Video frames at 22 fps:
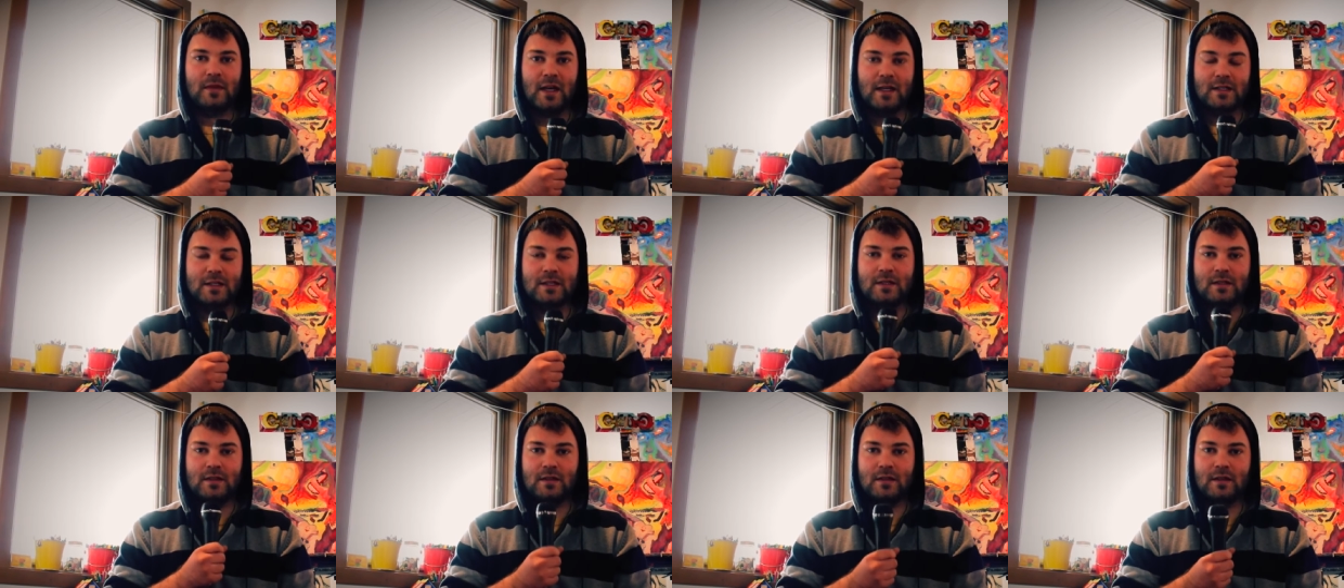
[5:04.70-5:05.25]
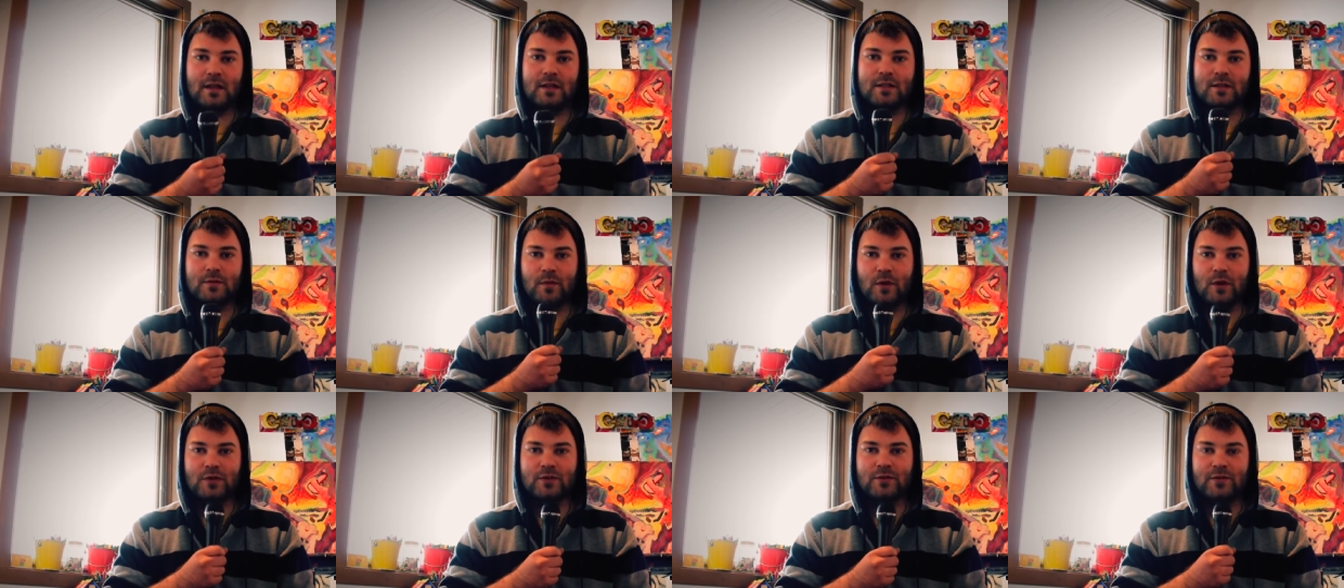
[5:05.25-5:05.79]
That's
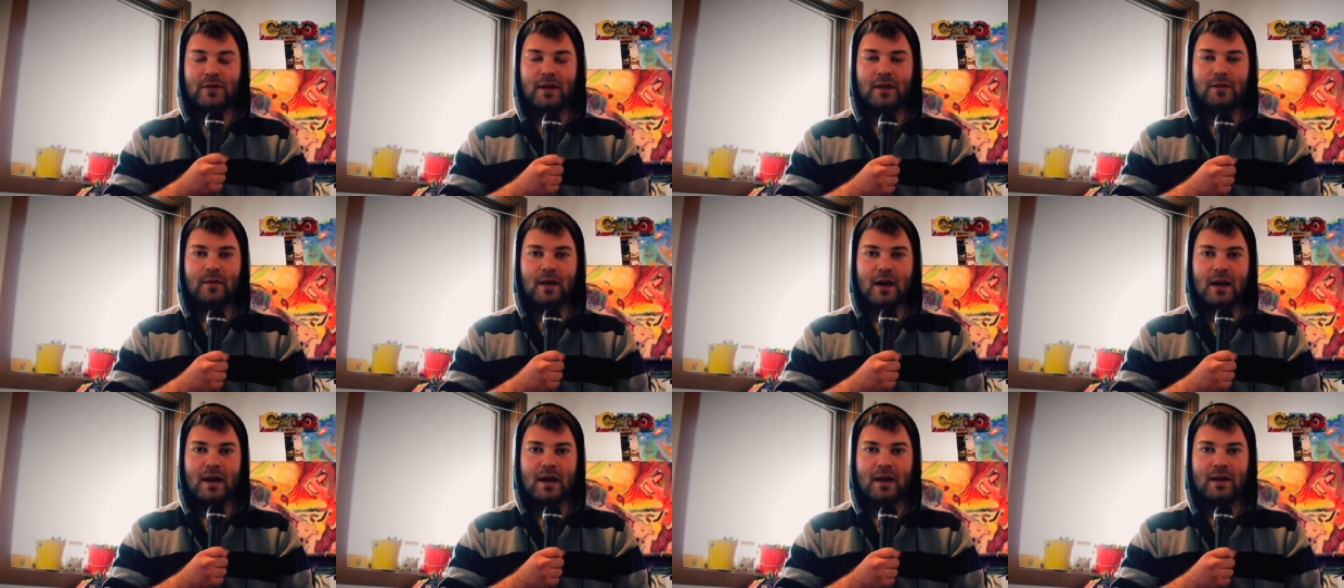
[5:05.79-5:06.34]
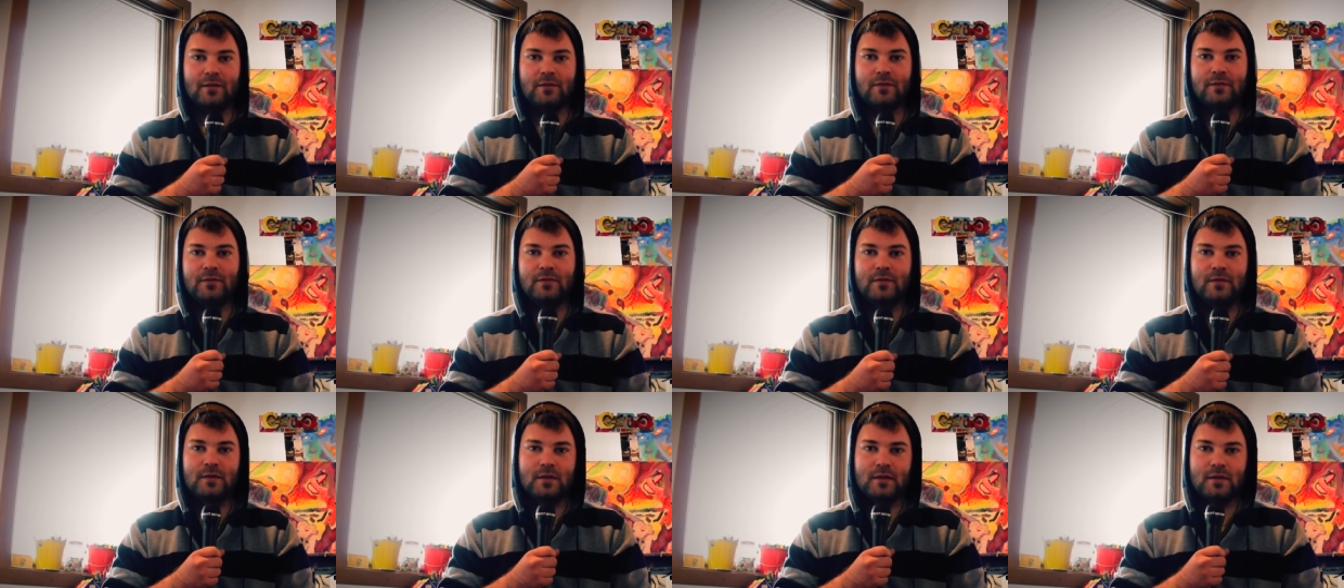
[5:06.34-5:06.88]
the most freedom I have
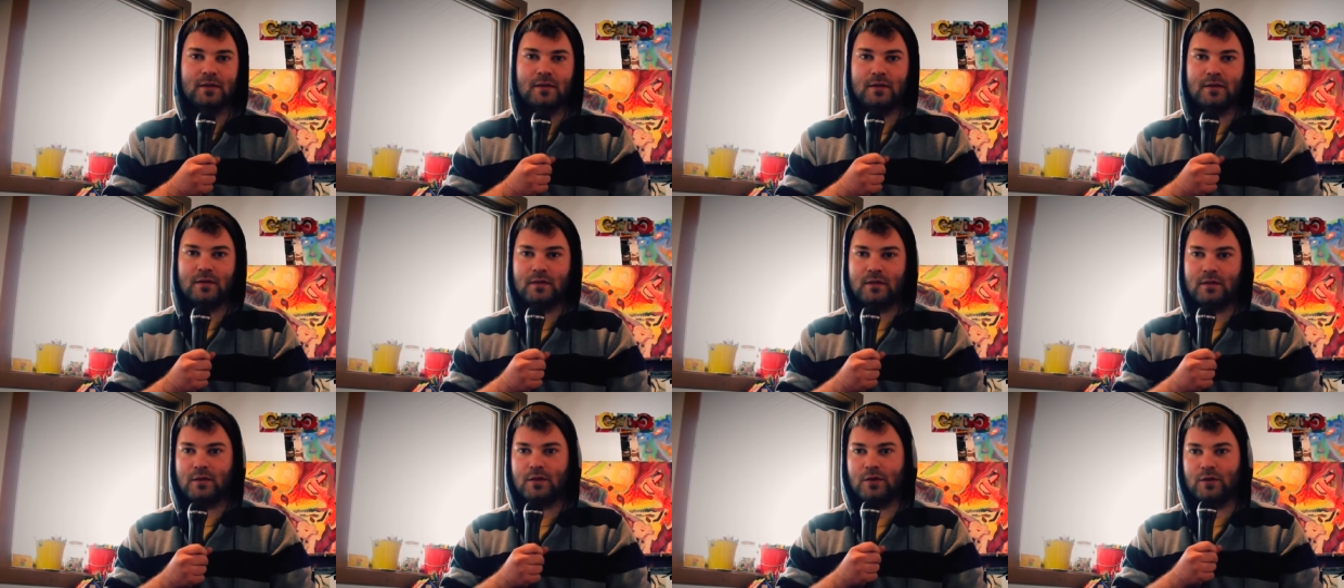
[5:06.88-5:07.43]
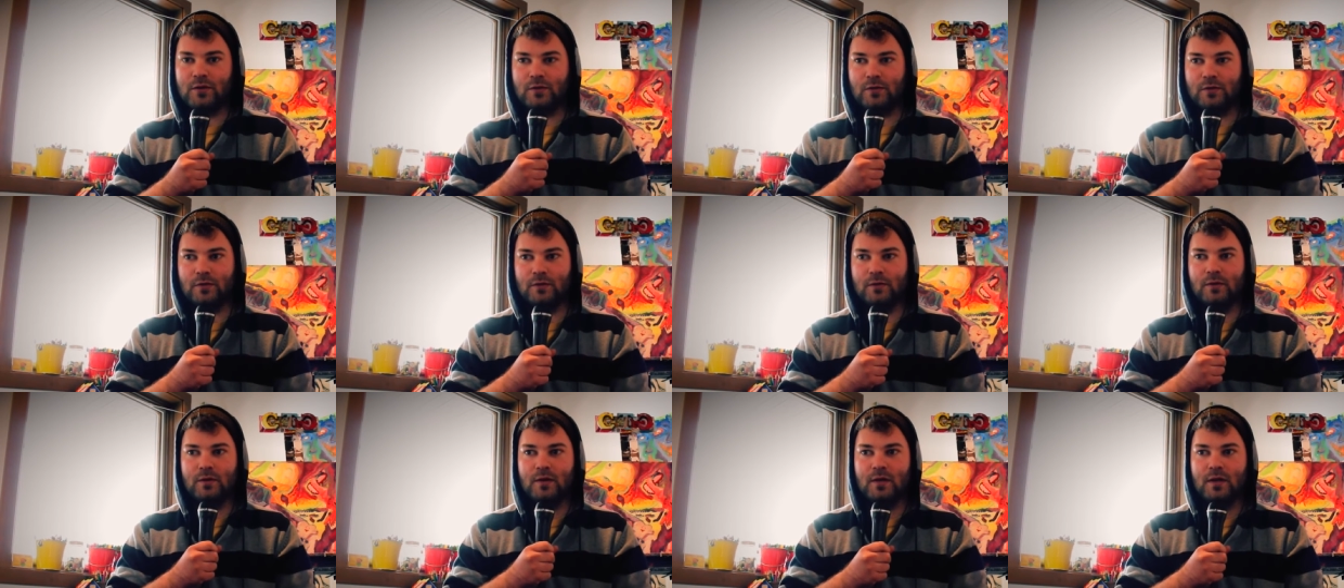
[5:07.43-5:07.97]

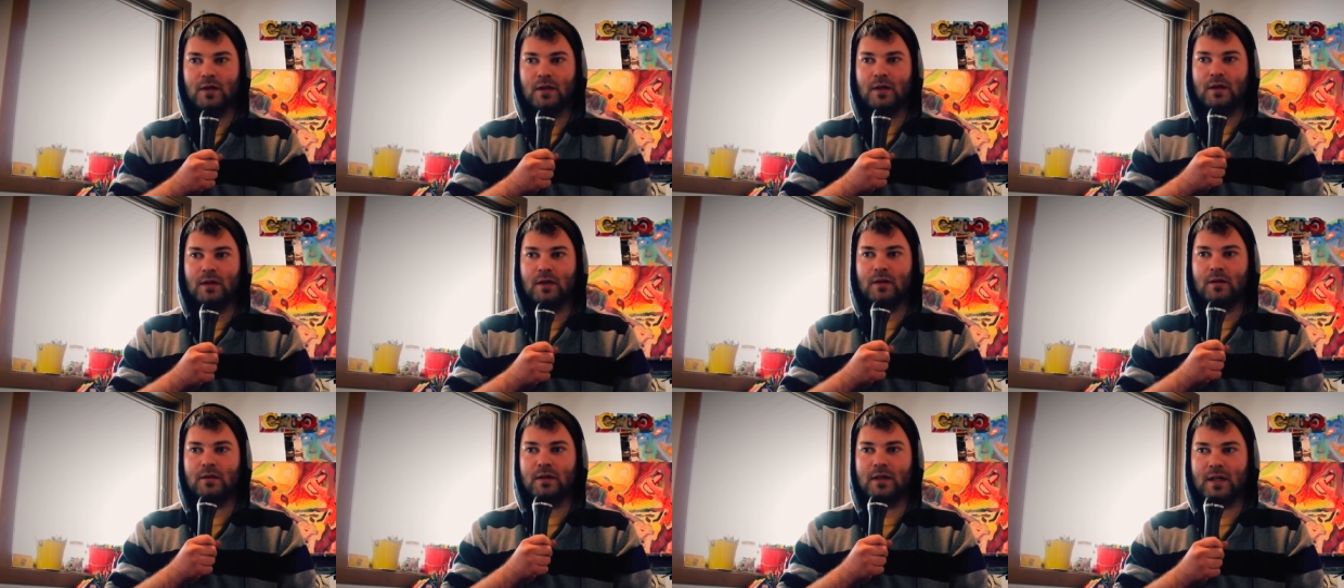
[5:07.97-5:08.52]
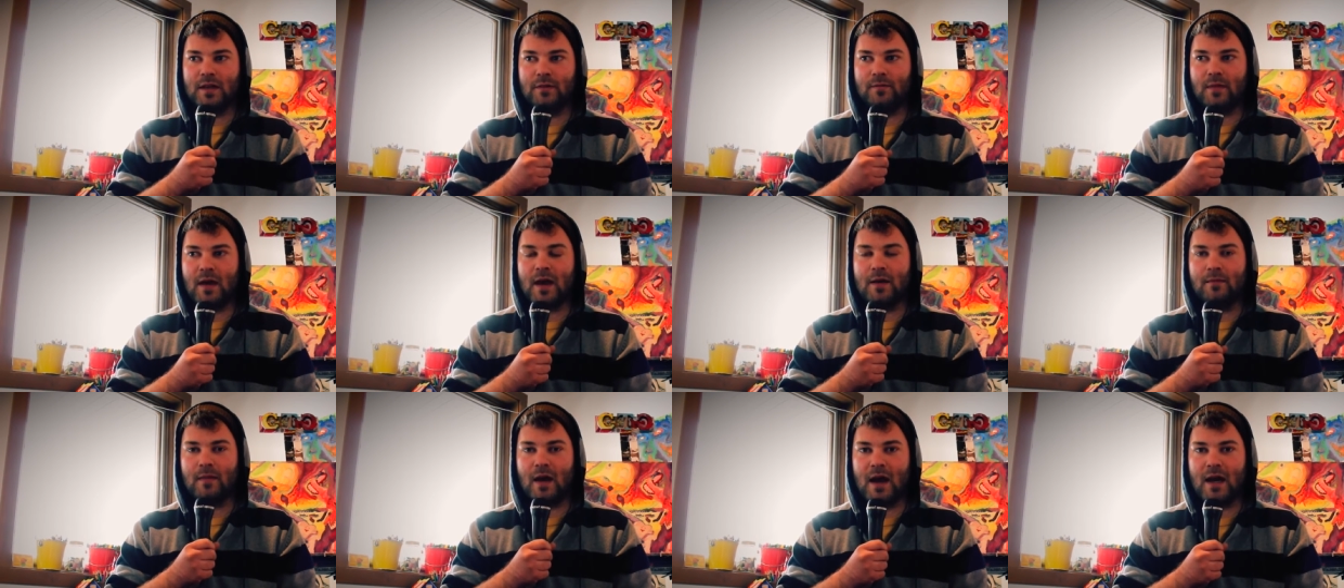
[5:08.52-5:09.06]
to get
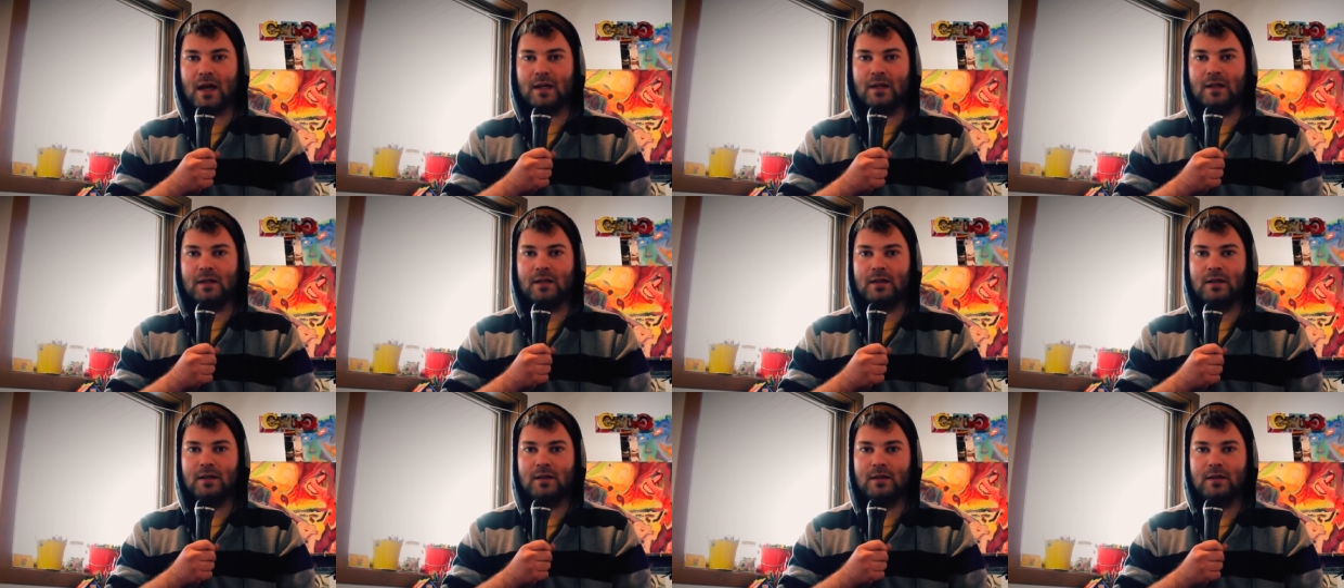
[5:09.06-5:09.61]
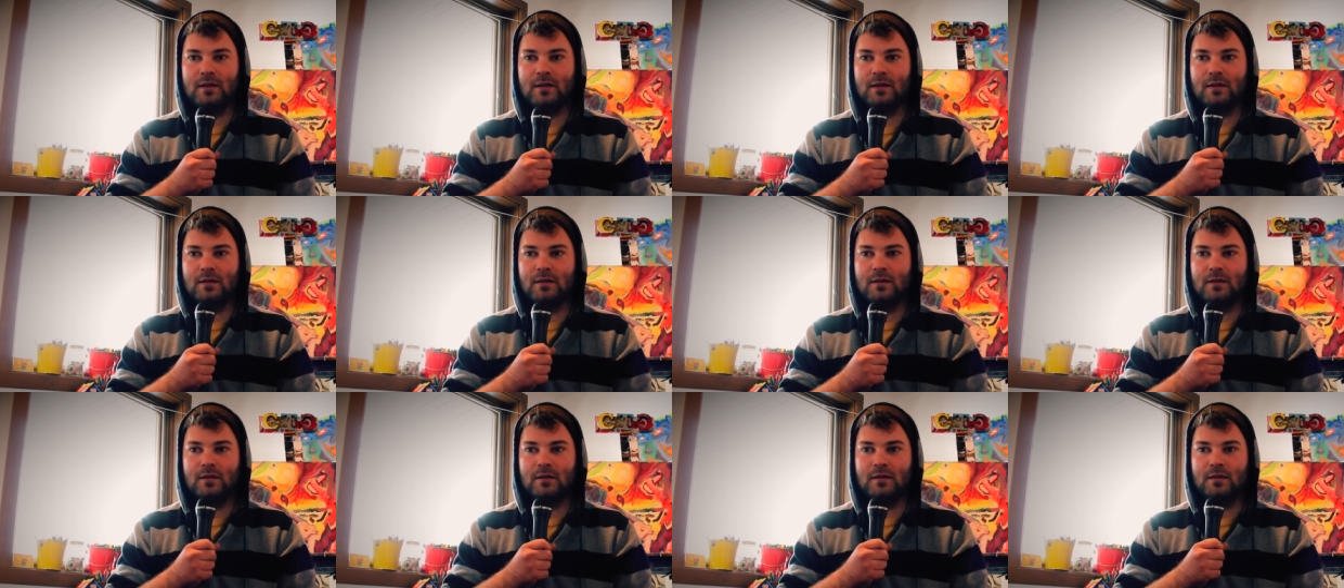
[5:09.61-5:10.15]
my mind
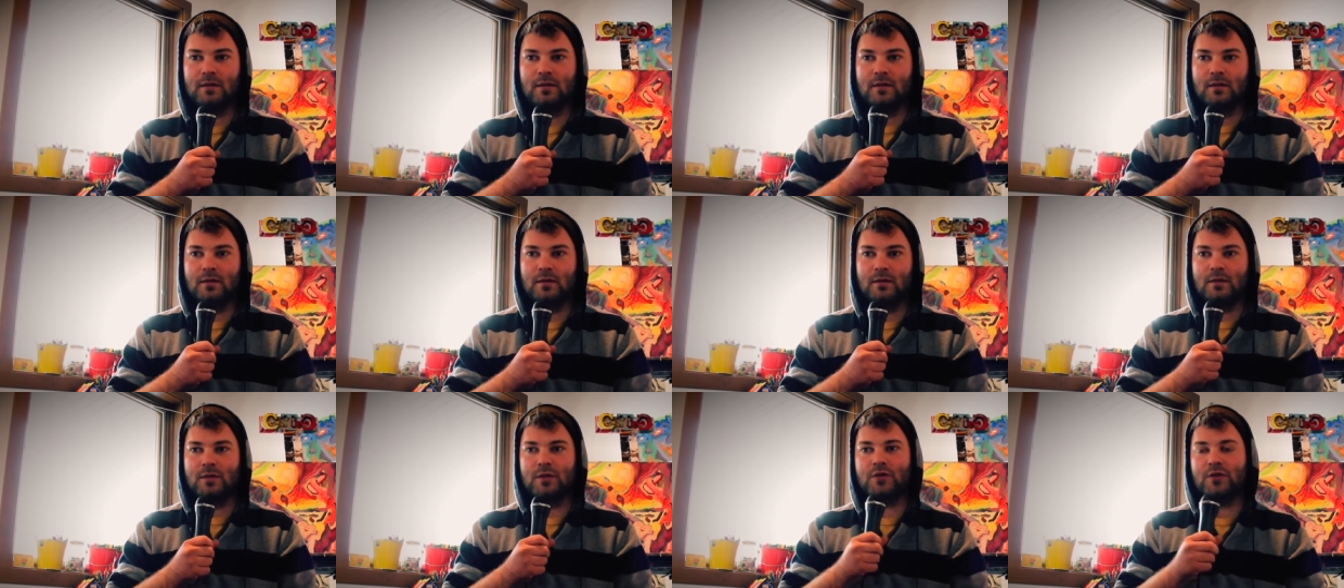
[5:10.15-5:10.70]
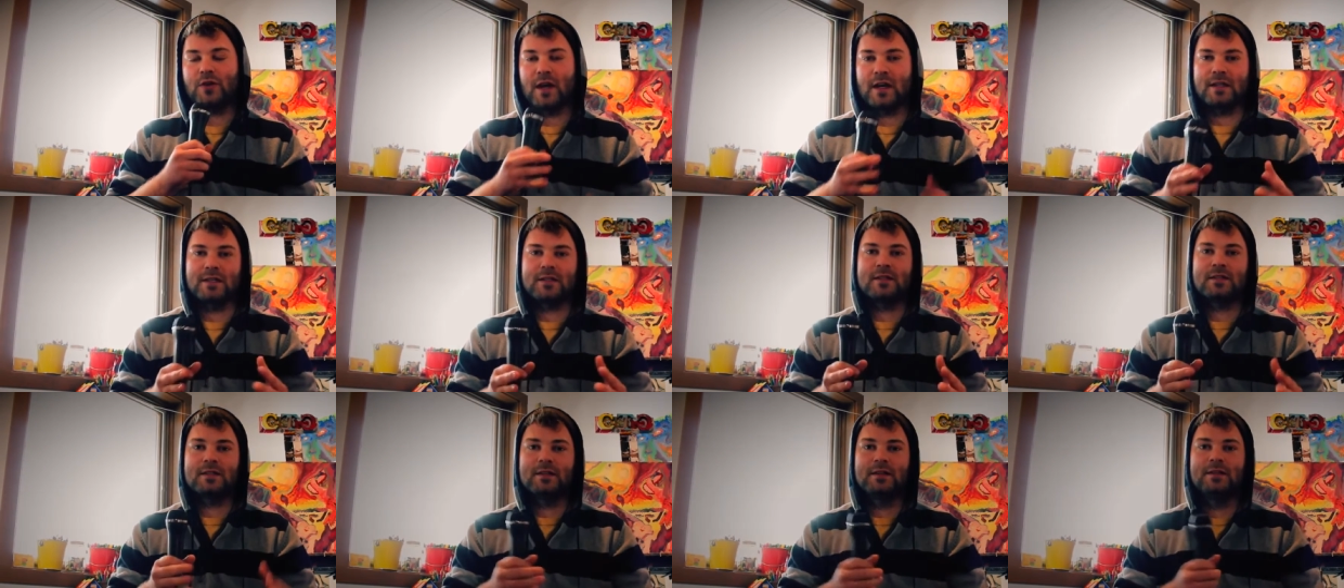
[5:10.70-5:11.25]

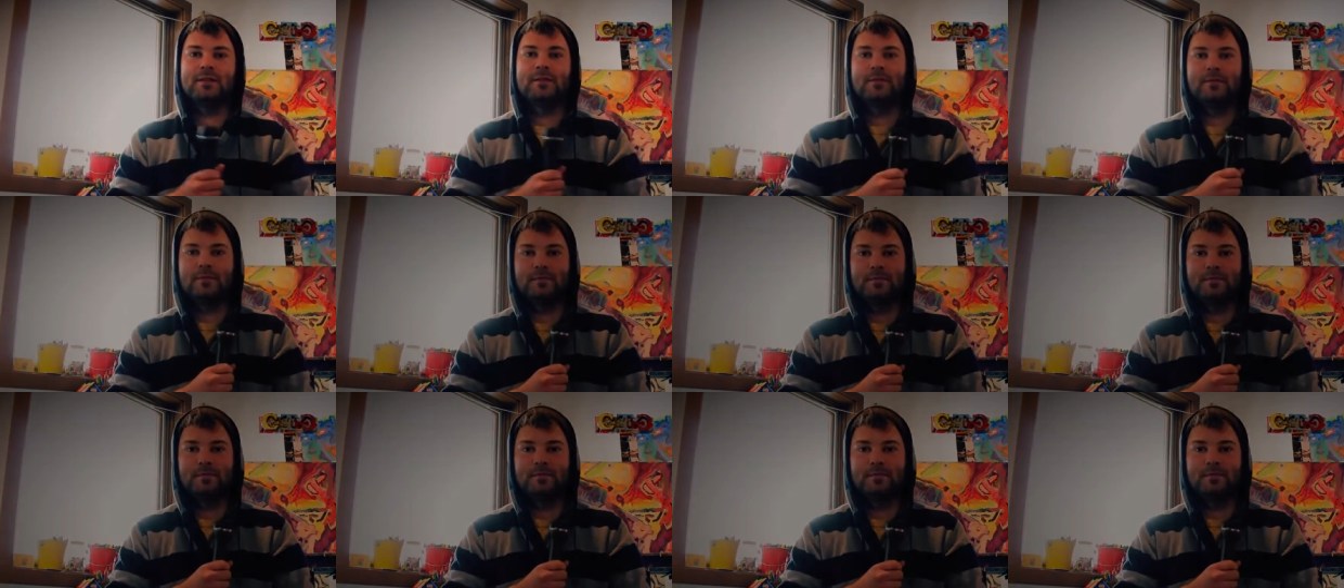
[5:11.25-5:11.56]
traced.